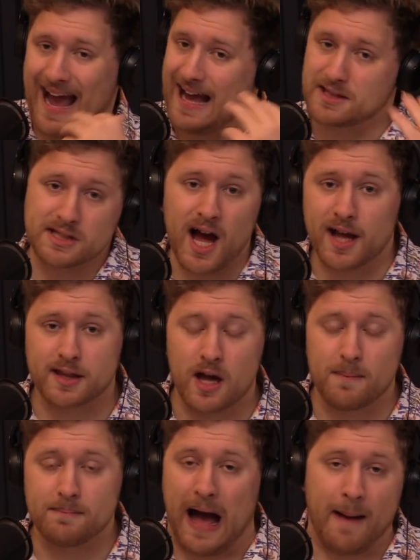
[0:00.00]
it's a
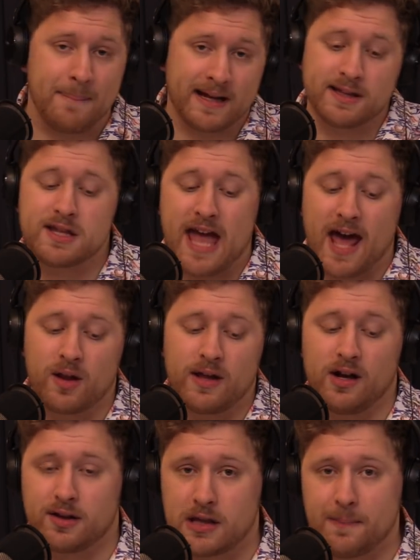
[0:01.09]
toss-up. I'm picking Seattle
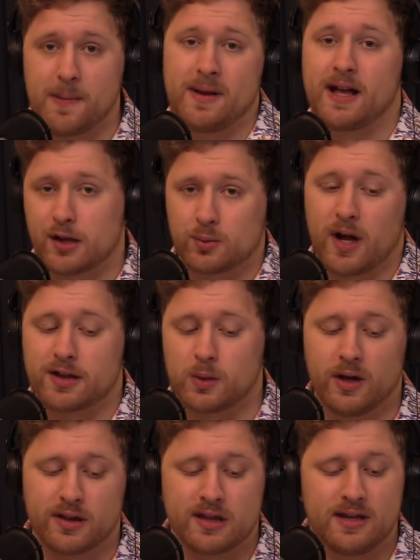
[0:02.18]
here simply because of Russell
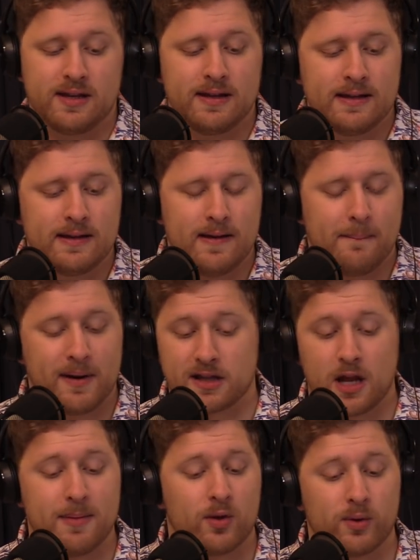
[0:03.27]
Wilson, but it's
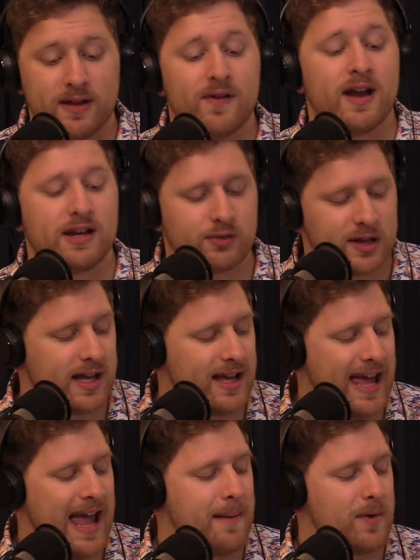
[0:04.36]
going to be a really fun, interesting
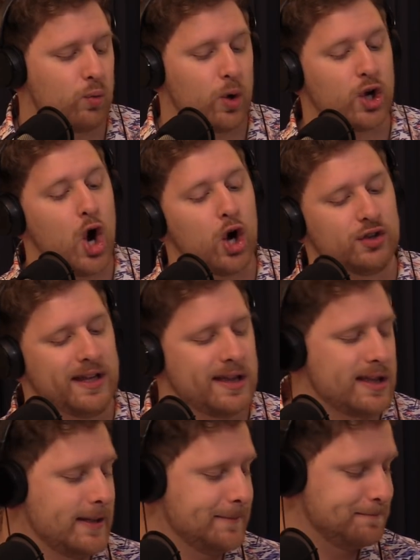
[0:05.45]
game regardless.